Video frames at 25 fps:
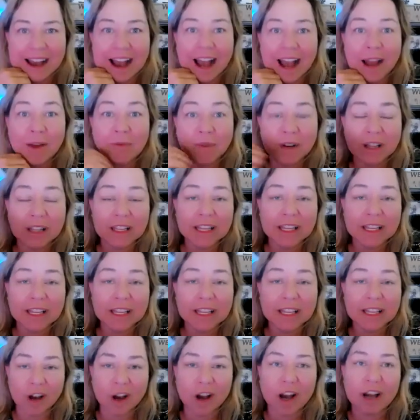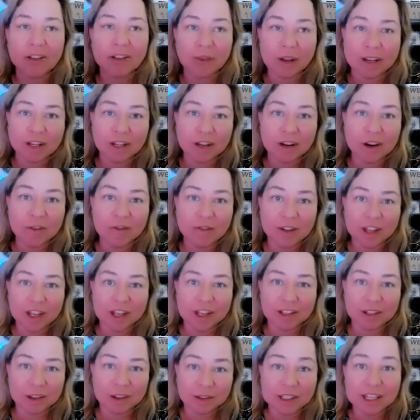really I took over the
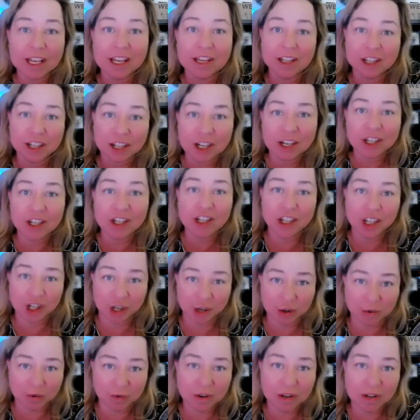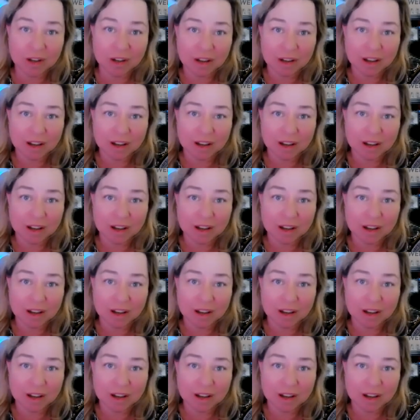association in June